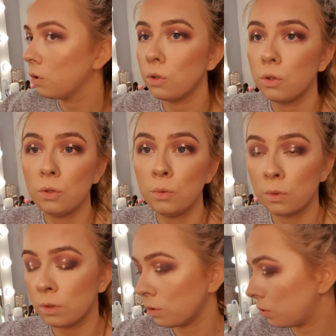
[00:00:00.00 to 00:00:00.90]
you
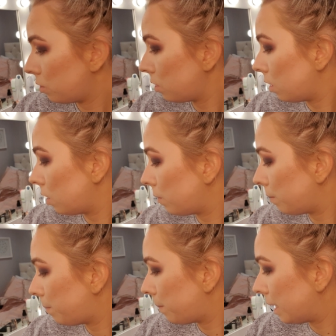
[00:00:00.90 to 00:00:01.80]
want to
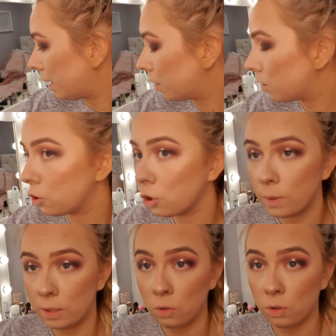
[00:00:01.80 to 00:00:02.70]
be
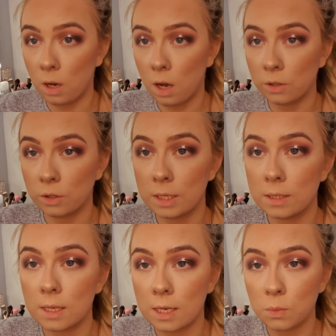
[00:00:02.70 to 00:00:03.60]
doing your cut crease.
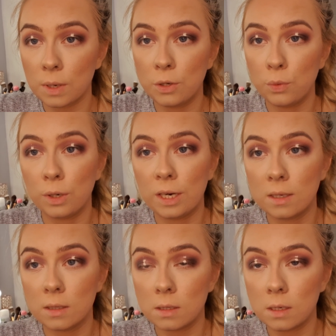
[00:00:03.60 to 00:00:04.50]
That's where you want it
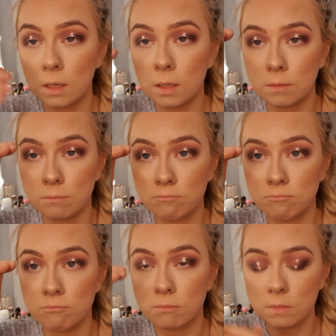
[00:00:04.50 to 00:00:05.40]
to
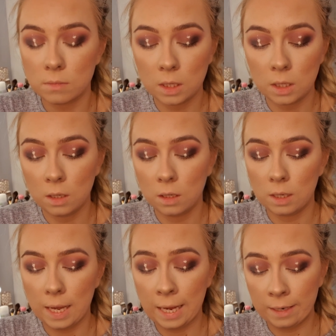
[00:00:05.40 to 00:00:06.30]

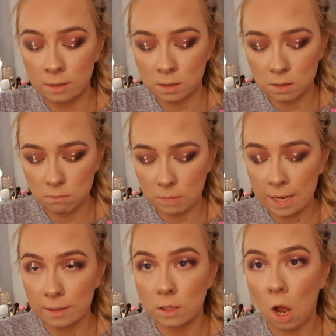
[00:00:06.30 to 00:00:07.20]
end,
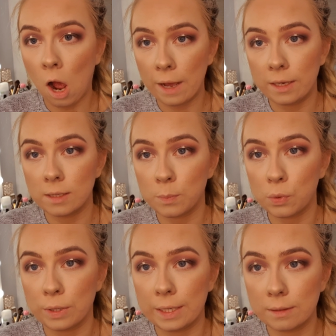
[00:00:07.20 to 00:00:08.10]
at the highest
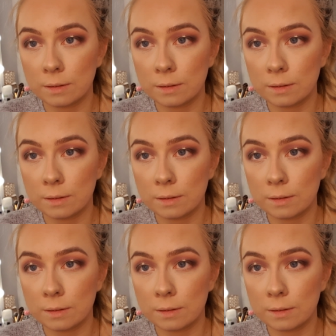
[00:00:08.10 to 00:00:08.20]
point.